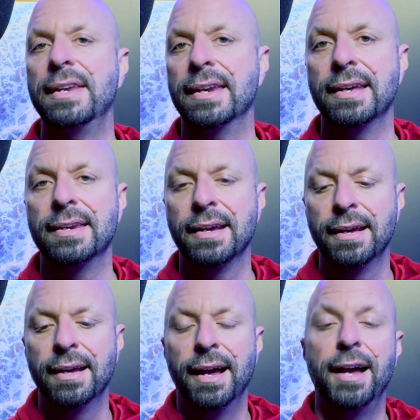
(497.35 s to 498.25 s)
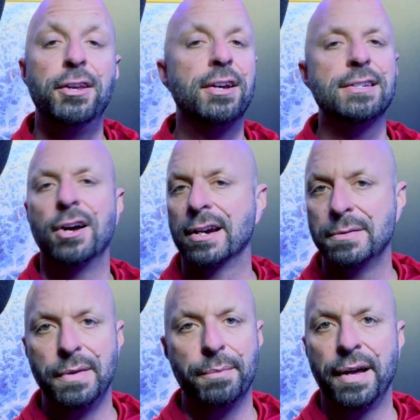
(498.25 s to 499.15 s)
needed. You can talk
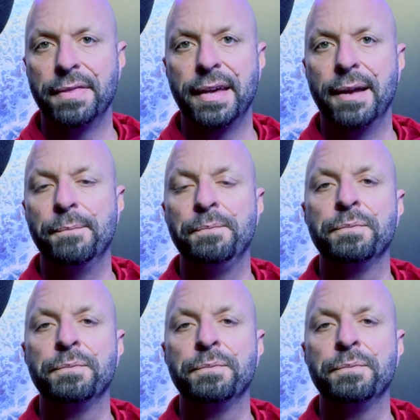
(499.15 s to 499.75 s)
to me about that.